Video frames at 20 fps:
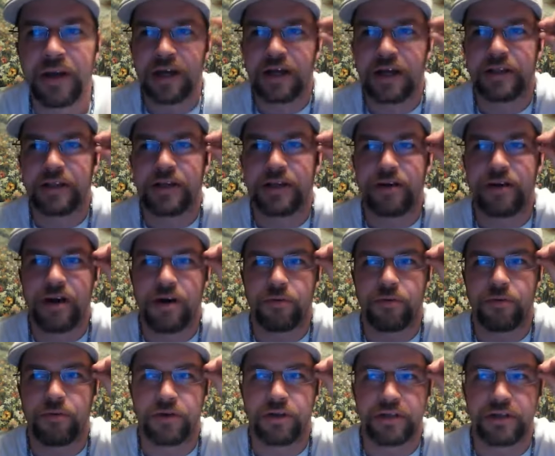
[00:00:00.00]
They're not
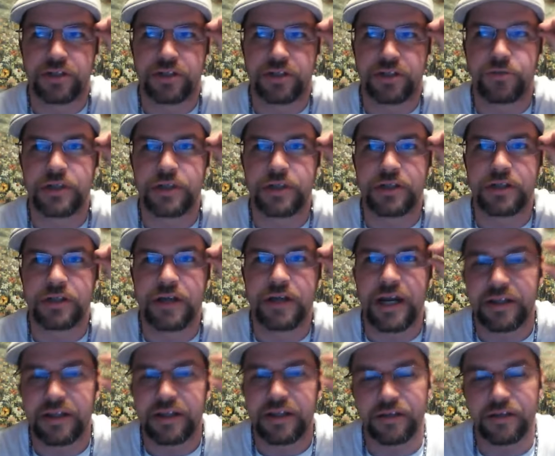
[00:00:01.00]
really doing
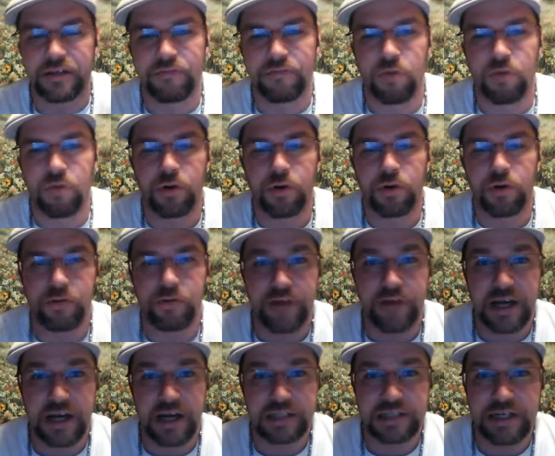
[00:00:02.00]
anything for you. In
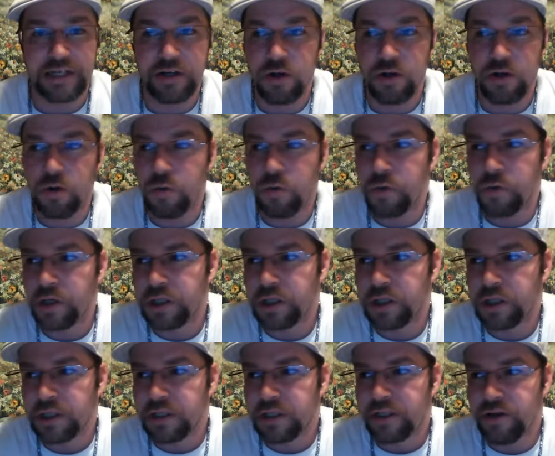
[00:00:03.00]
fact, I know
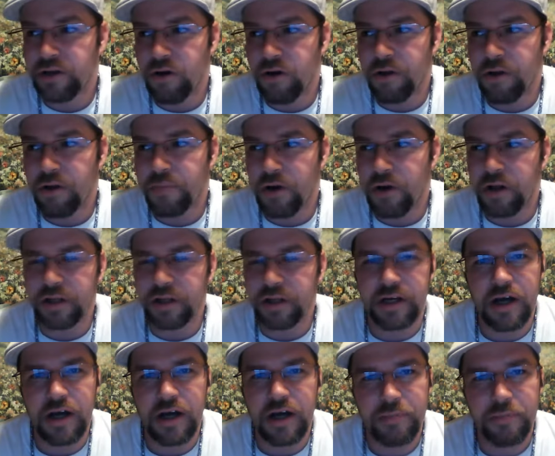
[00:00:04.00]
there are probably a
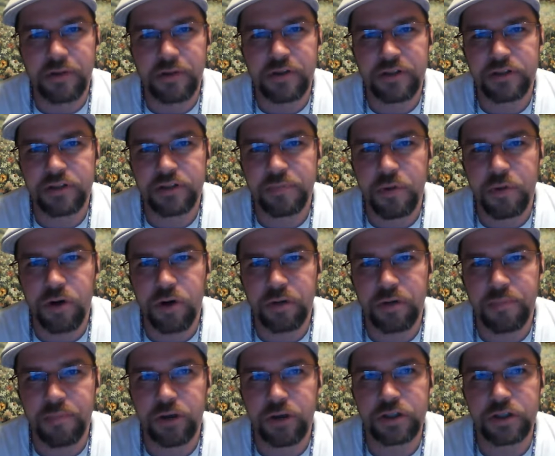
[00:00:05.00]
couple of these
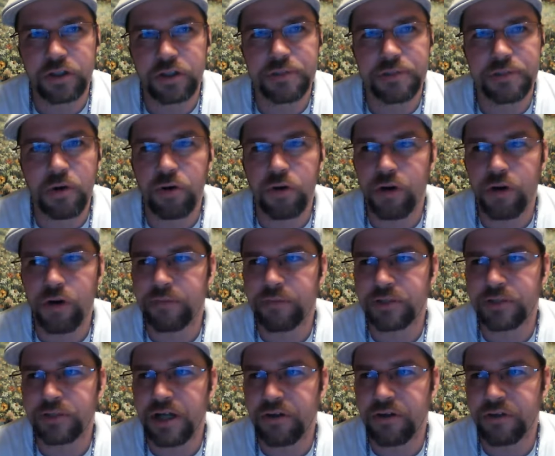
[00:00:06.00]
partnership
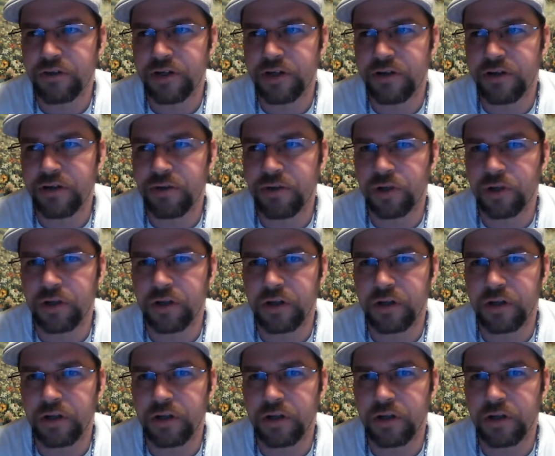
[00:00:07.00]
programs out there that will